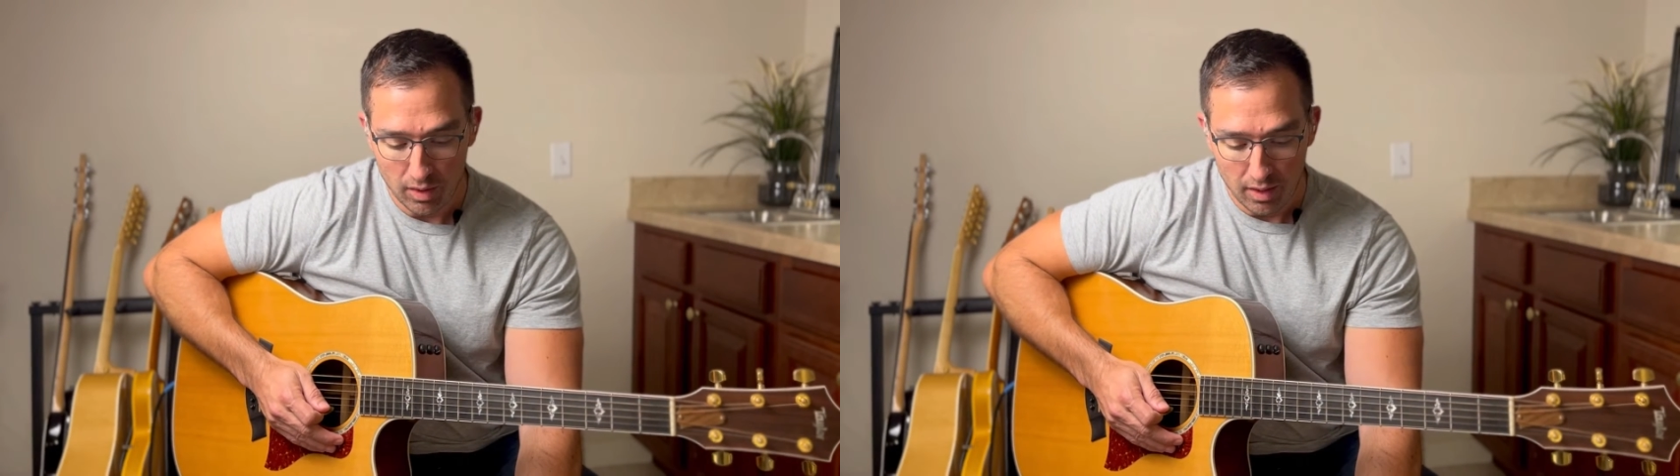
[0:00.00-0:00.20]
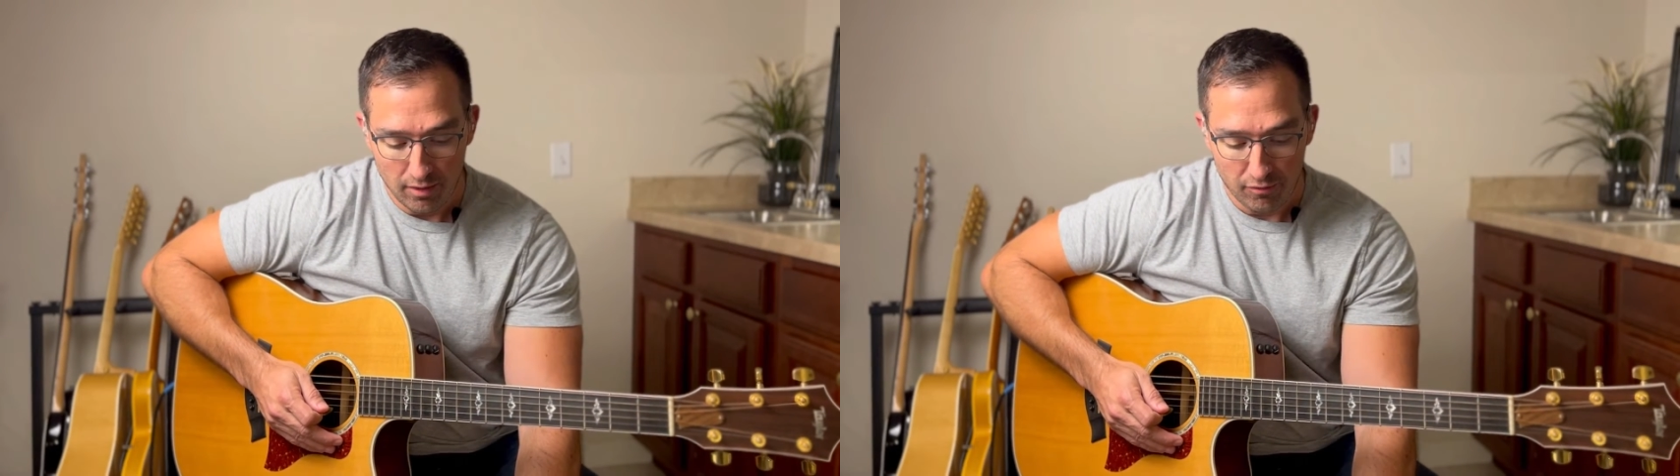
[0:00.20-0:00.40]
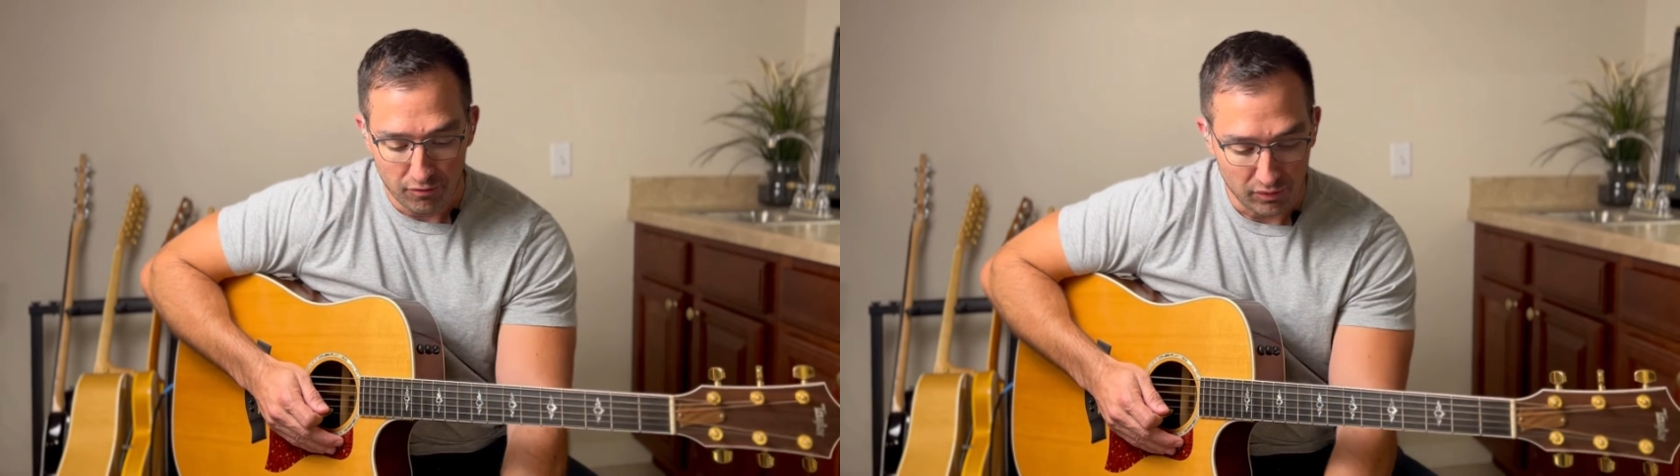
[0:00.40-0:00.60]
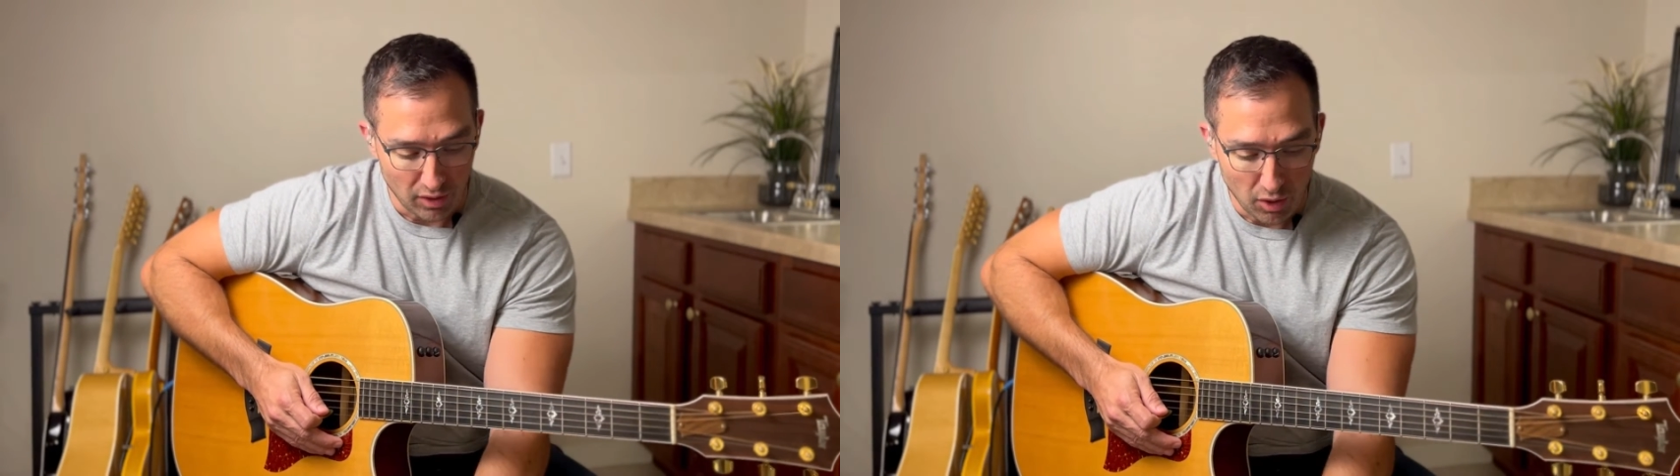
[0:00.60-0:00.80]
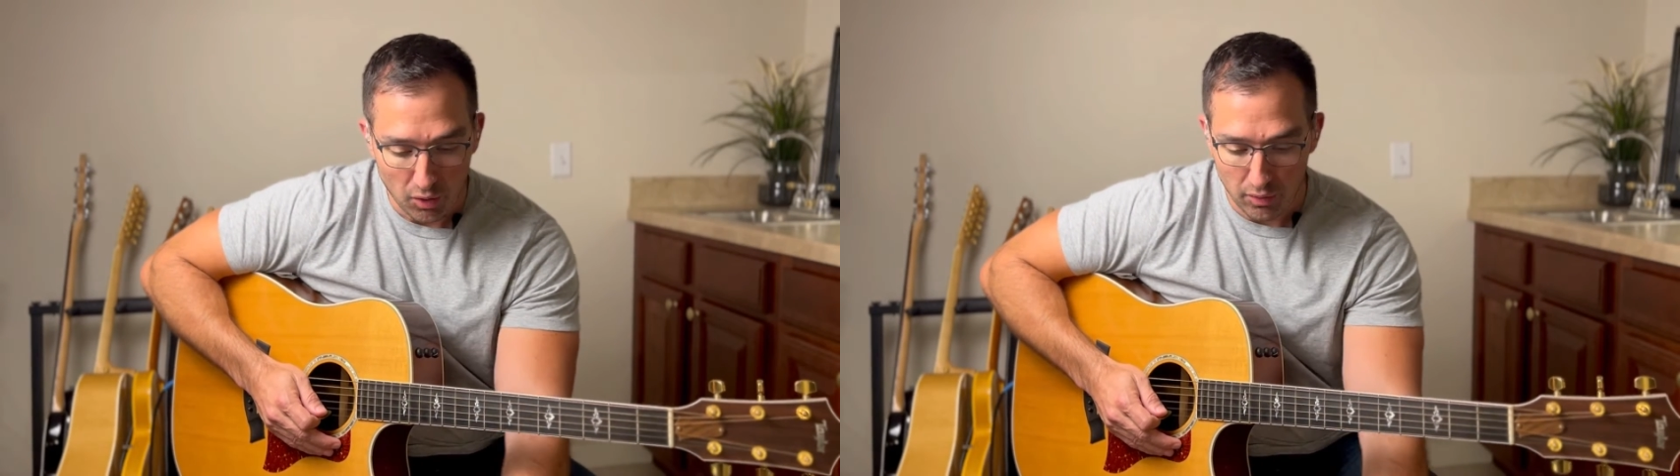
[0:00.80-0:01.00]

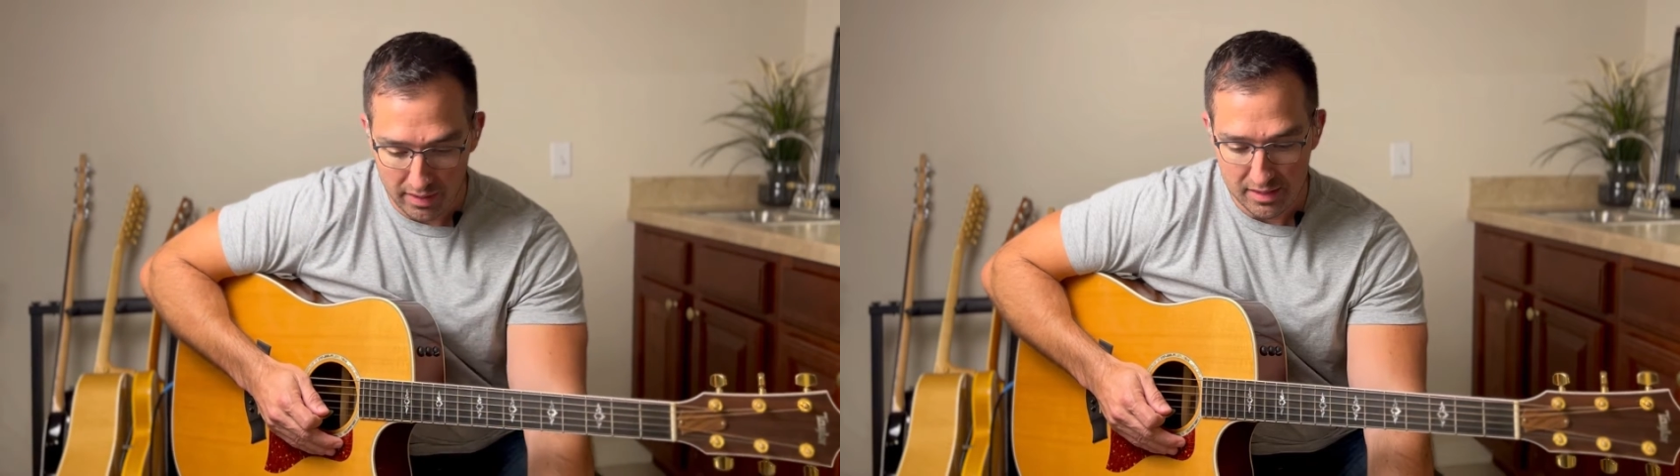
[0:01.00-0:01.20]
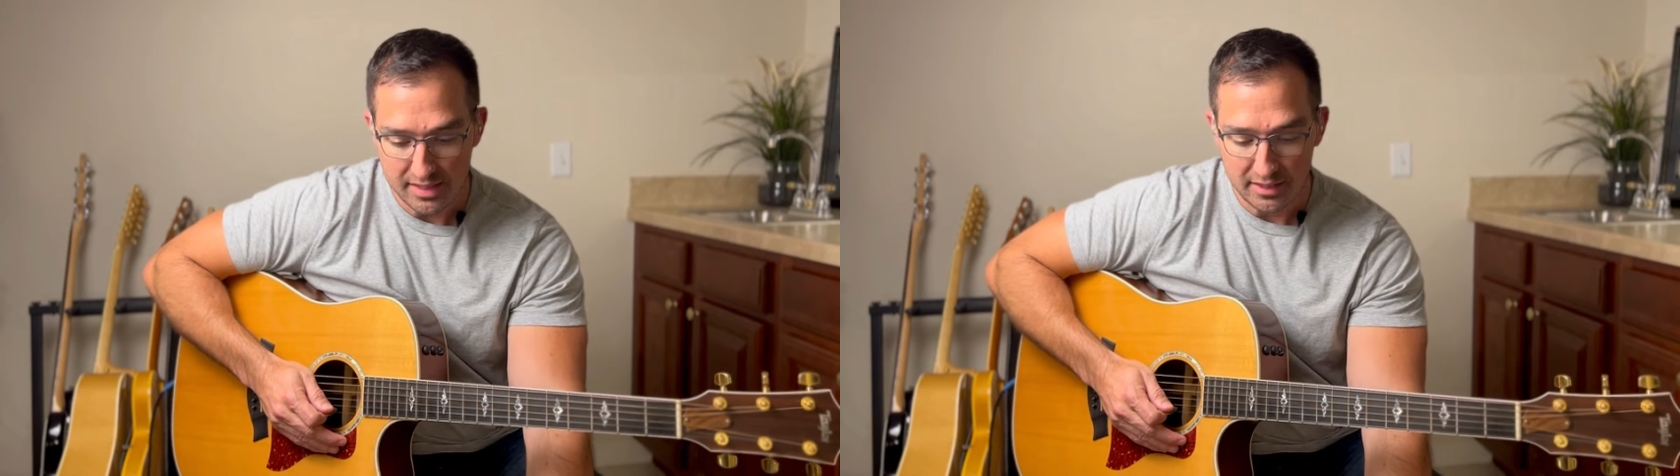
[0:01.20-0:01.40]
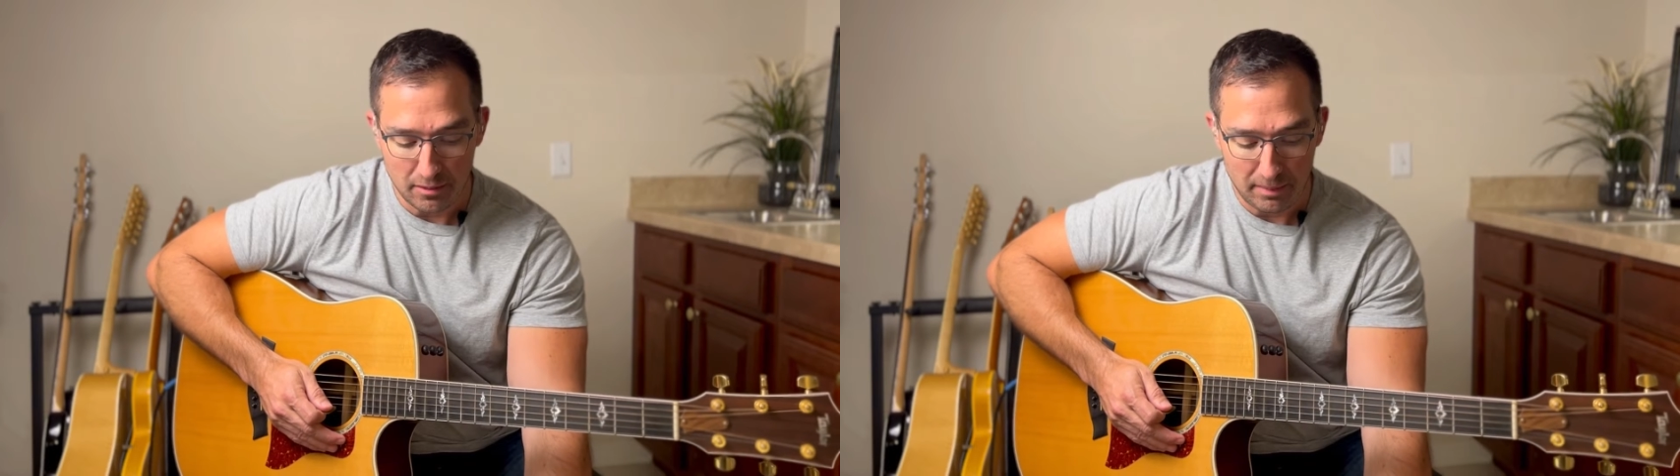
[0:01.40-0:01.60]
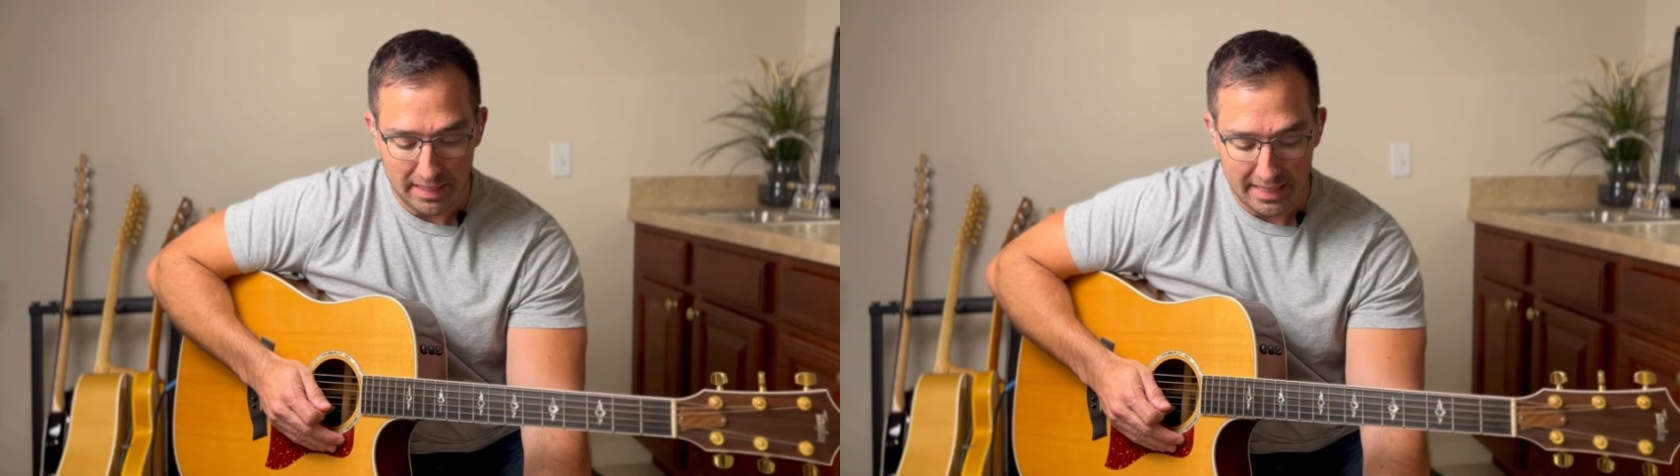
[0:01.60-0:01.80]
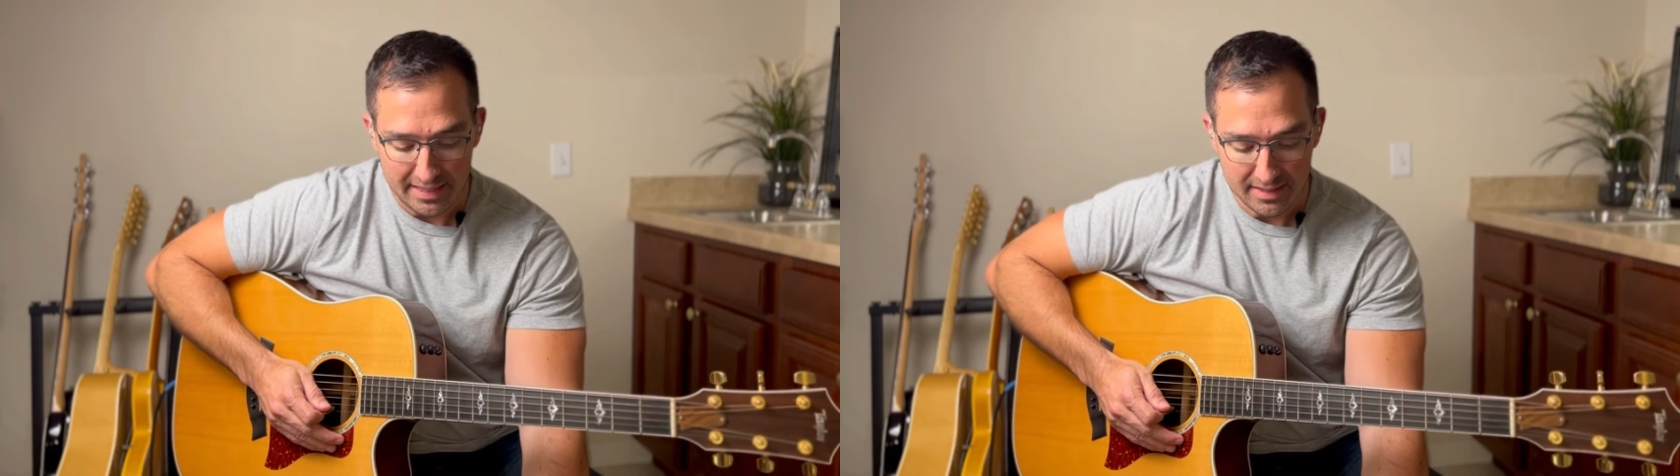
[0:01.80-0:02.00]
flow in the signal
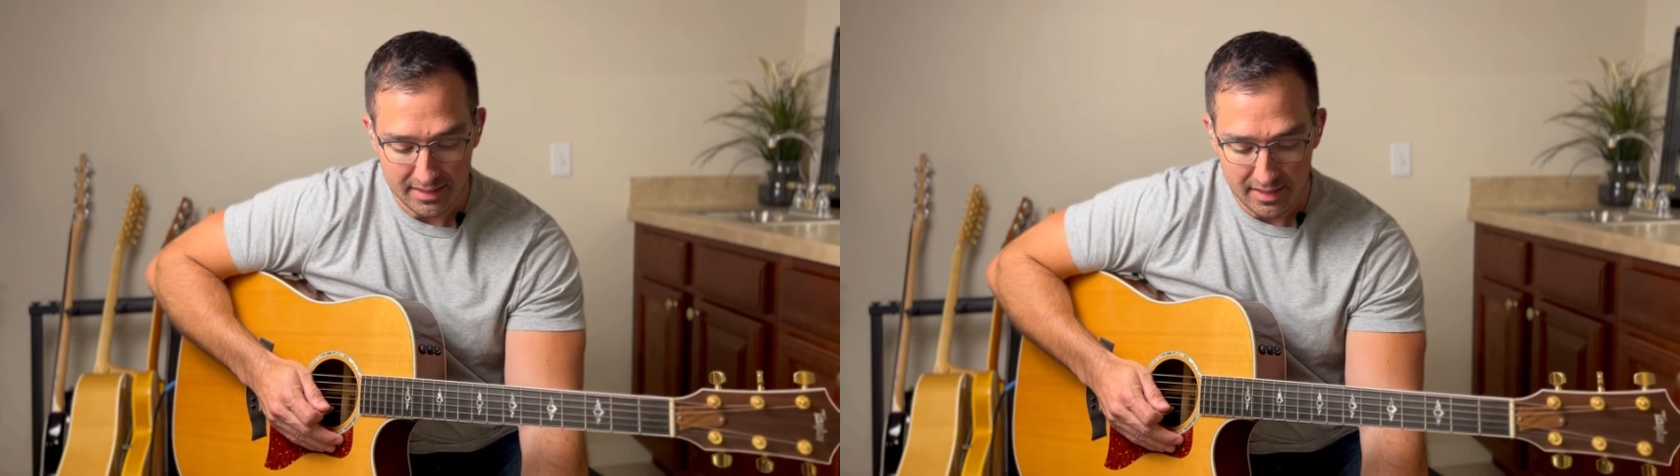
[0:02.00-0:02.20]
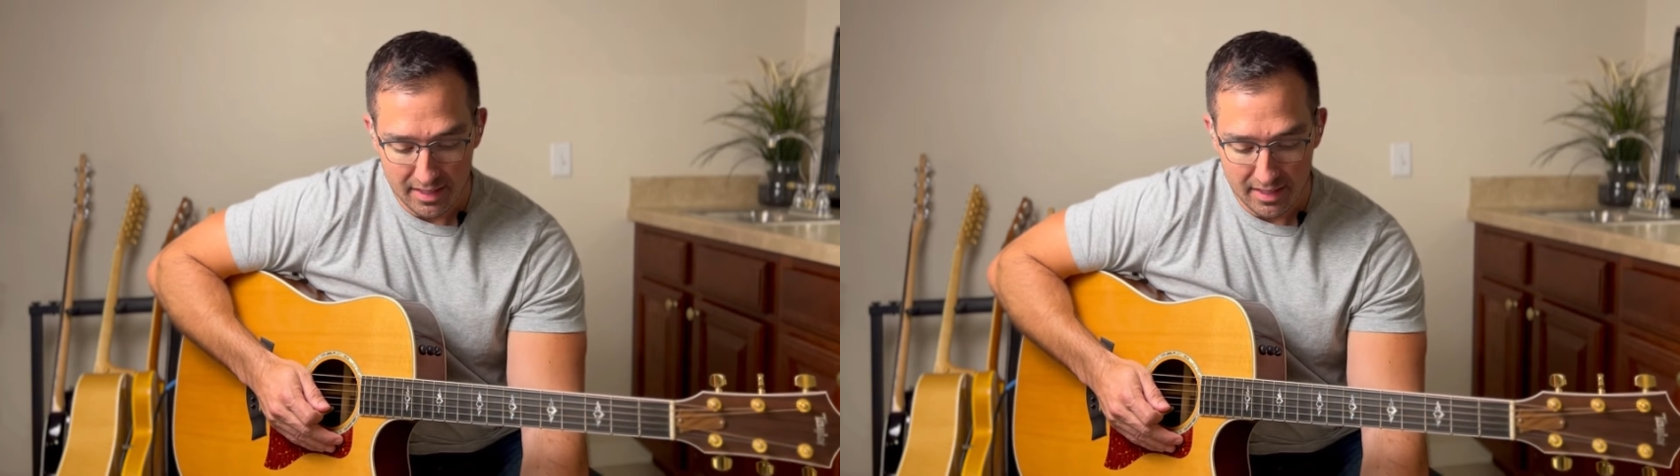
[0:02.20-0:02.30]
path.